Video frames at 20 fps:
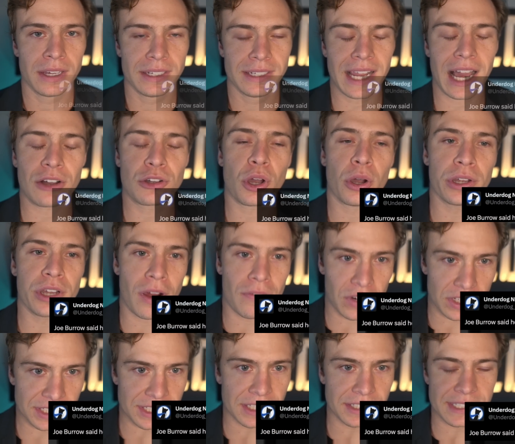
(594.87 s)
Now, going over
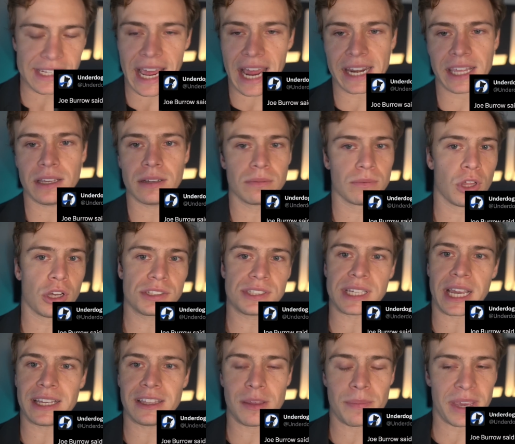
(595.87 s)
to Cincinnati, looks
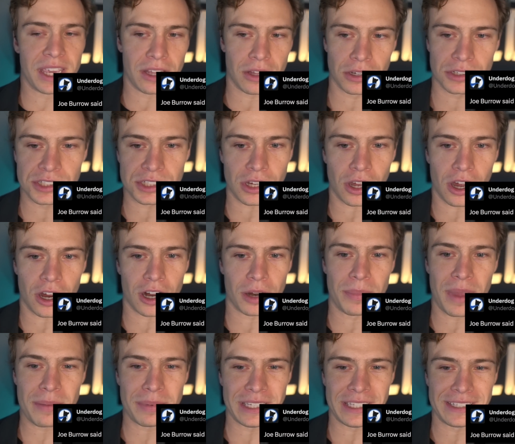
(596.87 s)
like the Bengals are
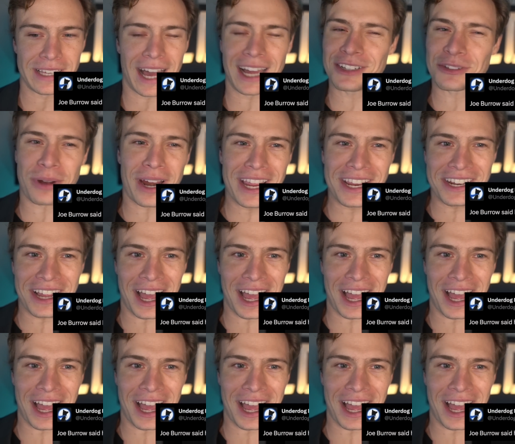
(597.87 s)
maybe not great.